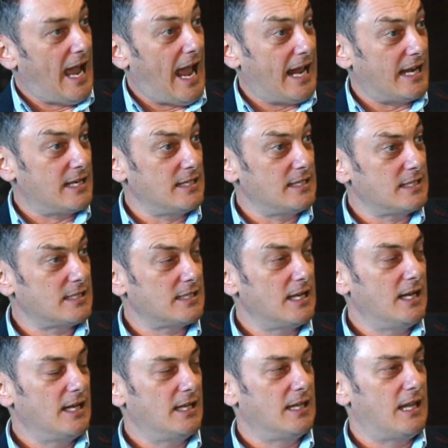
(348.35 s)
And
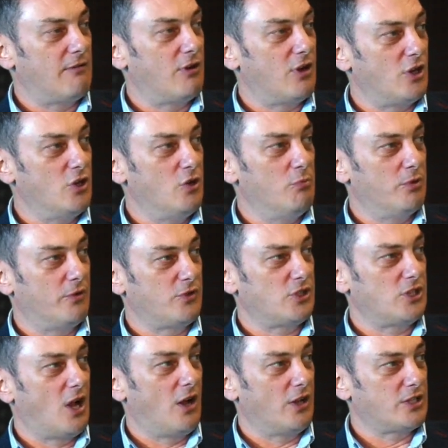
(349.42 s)
there are a number of
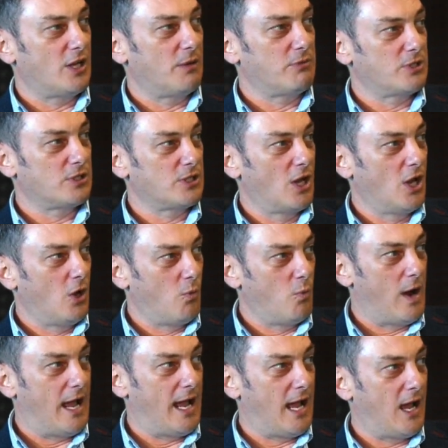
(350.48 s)
startups
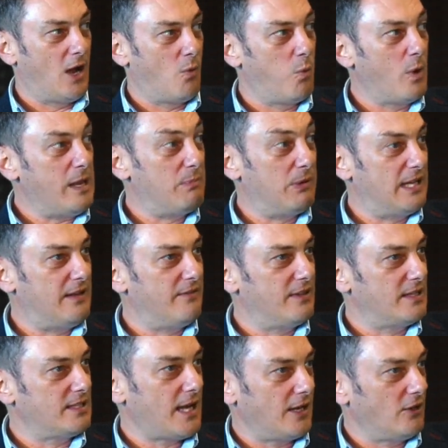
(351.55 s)
where we believe
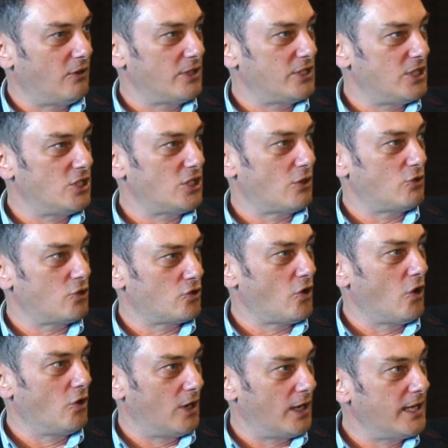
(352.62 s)
in the technology so
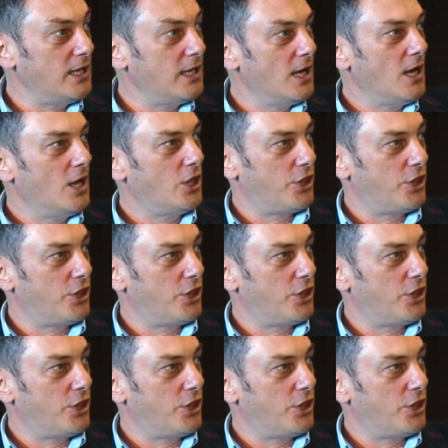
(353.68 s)
strongly